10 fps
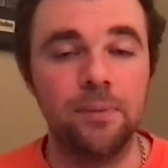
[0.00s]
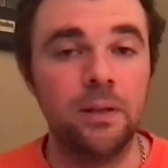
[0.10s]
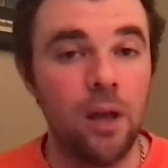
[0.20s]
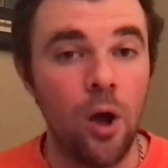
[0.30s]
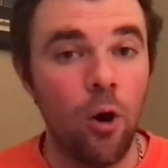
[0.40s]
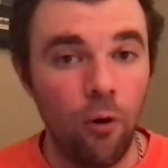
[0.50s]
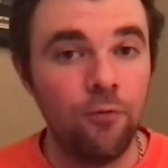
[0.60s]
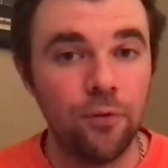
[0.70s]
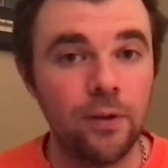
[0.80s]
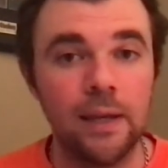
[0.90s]
but
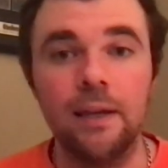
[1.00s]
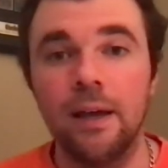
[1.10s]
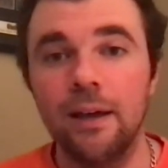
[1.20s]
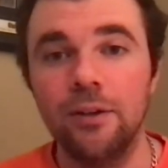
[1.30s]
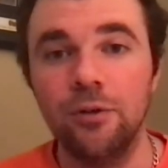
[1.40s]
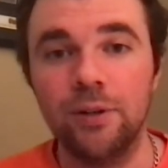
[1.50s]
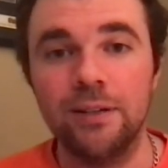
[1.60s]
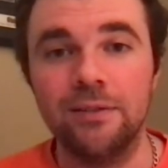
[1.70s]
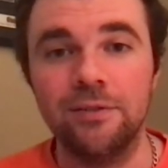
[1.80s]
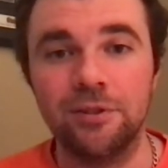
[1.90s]
hopefully you
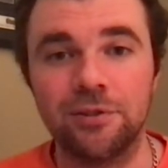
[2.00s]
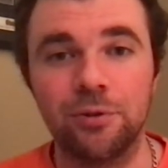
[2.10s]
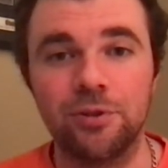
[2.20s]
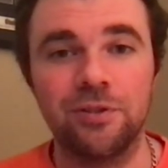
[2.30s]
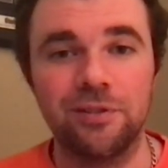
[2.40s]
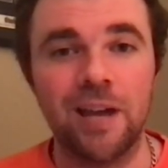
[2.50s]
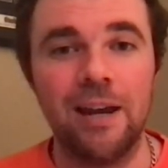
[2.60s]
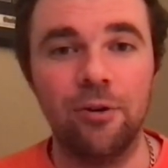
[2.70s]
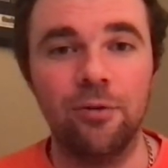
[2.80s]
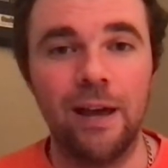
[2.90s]
can just search the
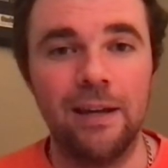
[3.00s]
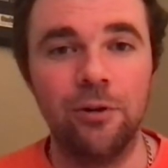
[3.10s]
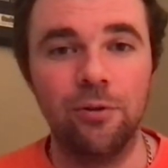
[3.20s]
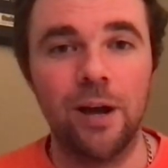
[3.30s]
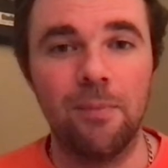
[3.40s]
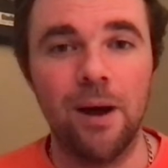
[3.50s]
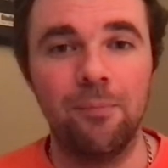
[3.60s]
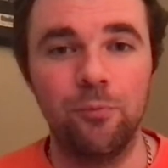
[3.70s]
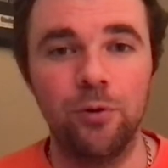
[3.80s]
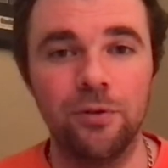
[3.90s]
title and it'll come
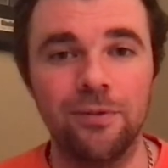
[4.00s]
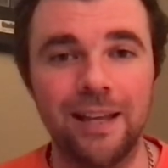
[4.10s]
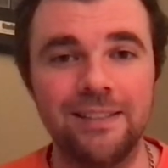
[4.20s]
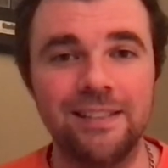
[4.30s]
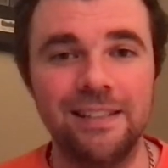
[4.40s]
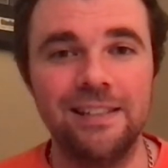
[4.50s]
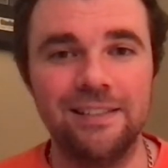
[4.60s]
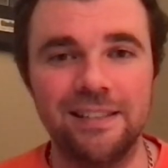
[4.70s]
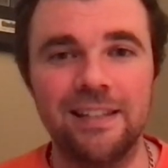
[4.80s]
up real nice and easy,